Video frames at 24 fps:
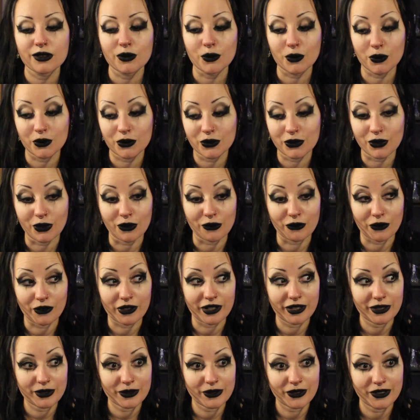also
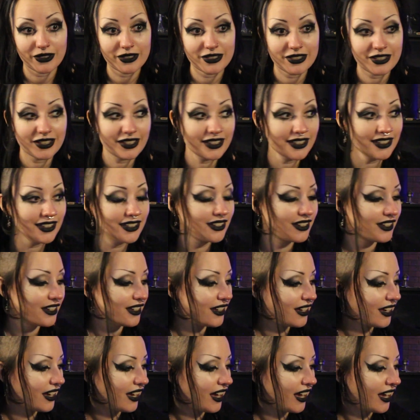very exciting,
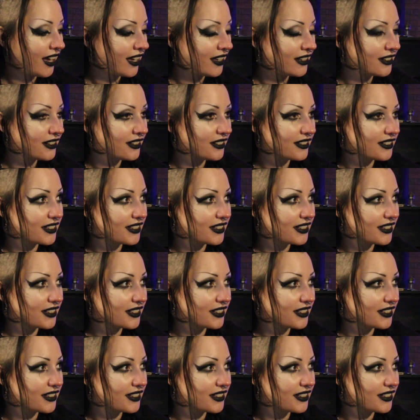and